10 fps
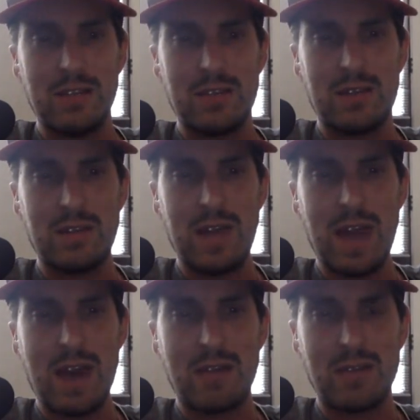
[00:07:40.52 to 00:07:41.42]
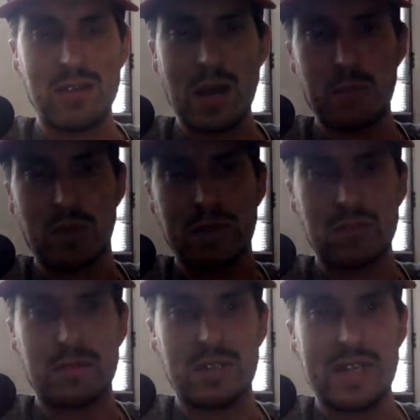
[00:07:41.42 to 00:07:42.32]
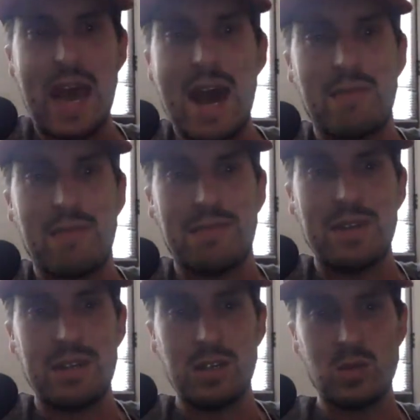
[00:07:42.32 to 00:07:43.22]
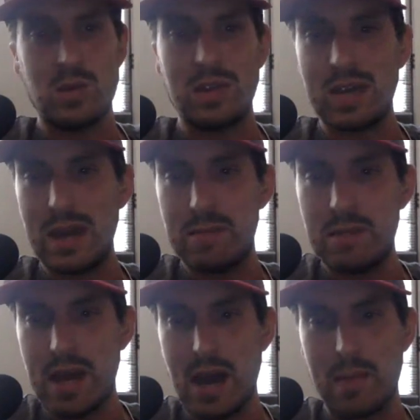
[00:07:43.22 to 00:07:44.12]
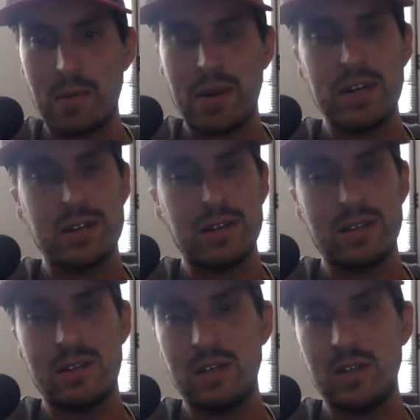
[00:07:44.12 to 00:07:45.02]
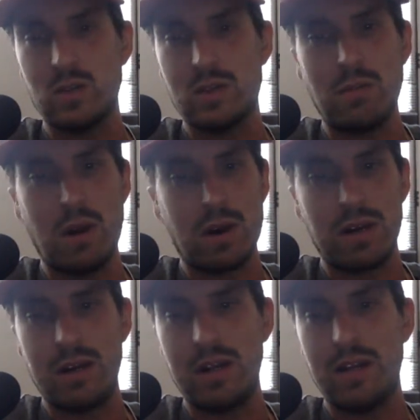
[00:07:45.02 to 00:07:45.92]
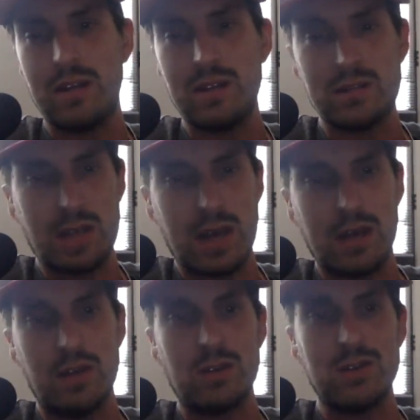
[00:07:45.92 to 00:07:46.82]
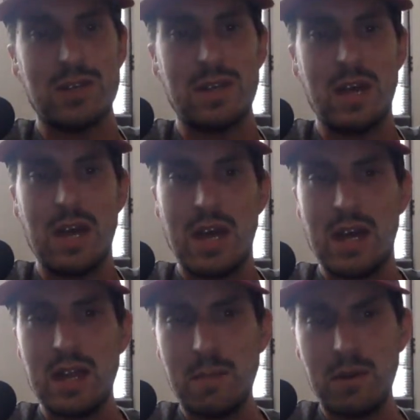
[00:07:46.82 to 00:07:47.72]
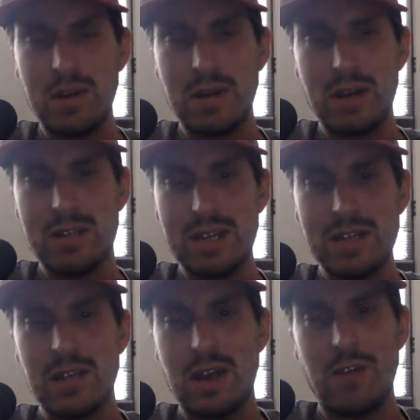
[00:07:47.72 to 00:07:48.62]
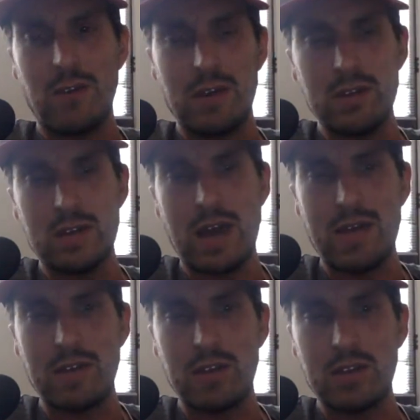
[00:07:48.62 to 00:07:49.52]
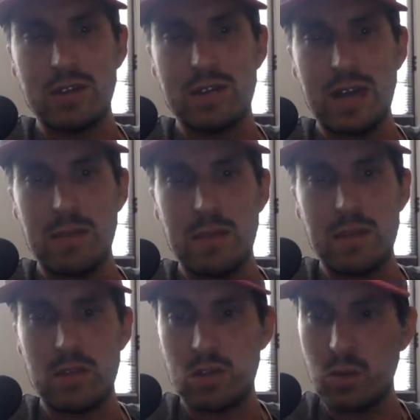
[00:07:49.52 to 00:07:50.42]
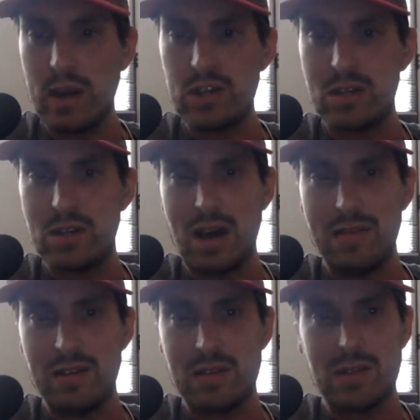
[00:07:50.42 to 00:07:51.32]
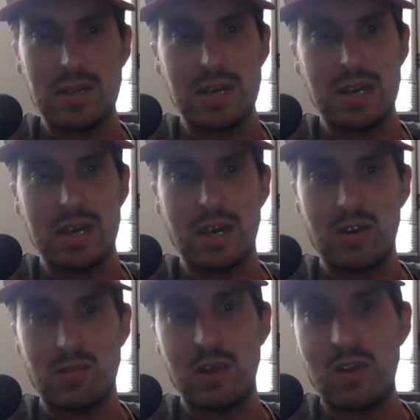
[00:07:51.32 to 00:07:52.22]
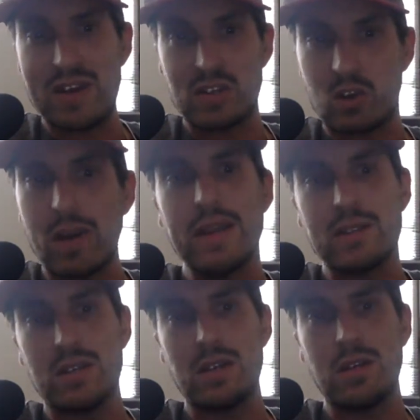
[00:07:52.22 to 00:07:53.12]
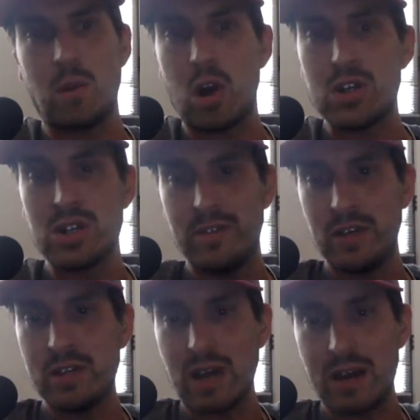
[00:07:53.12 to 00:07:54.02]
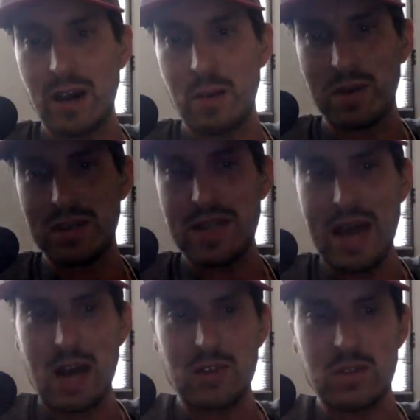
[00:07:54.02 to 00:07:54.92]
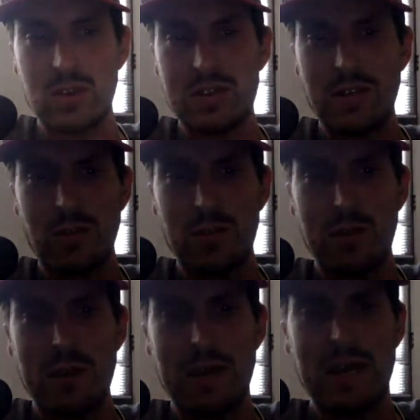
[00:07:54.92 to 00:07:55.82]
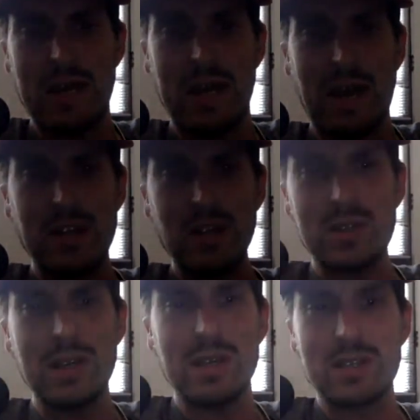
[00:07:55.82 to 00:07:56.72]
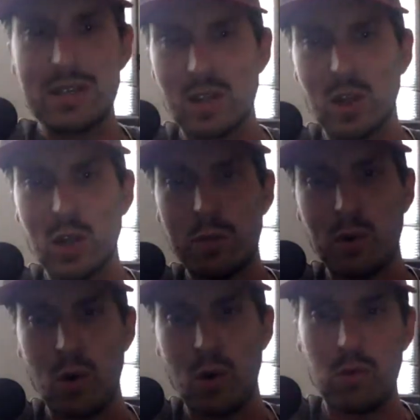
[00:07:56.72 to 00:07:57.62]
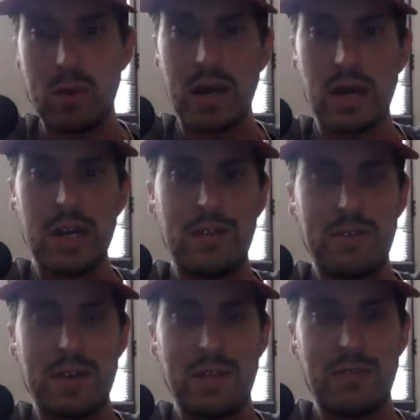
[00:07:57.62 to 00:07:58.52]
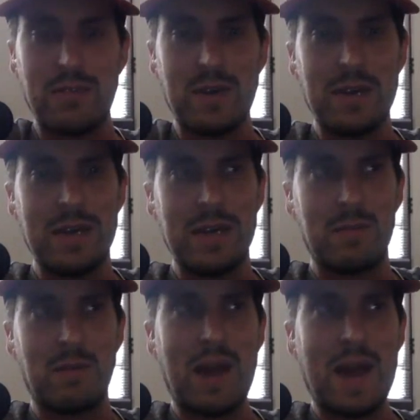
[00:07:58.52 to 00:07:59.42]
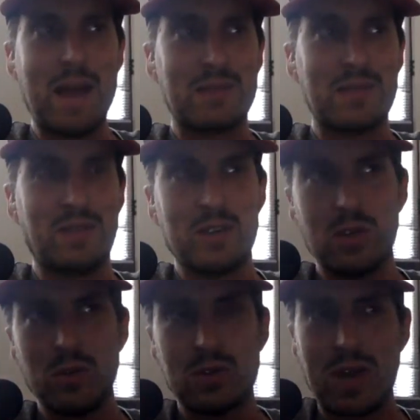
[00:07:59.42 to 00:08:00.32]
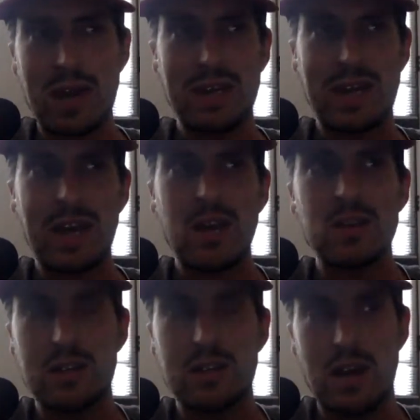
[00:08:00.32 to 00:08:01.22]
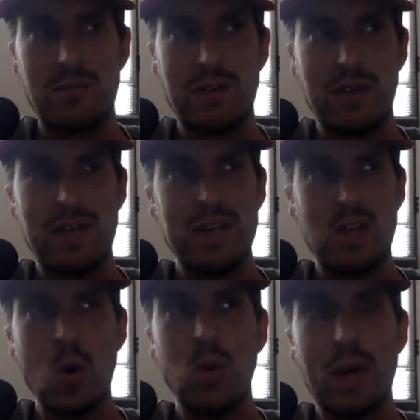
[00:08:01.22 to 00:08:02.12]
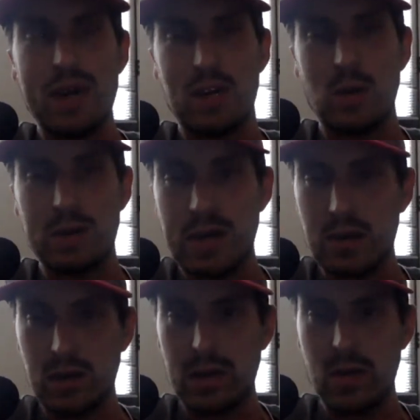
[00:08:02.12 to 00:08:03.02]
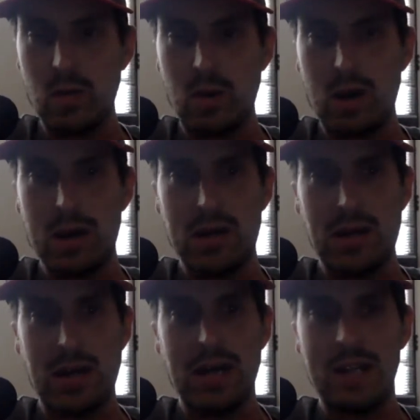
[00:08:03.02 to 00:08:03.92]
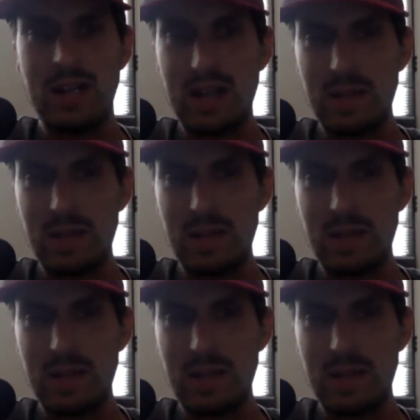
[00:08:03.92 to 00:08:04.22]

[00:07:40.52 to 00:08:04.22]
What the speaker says: they have a separate staff that deals with the game day operations, that deals with the marketing and the sales, and they put a decent effort into having a good game day situation. Obviously, Reno has a great team. RGV is kind of up and down, so they're different. But I do see this as a loophole where perhaps if a two side cares enough and they don't like going down to League One, they can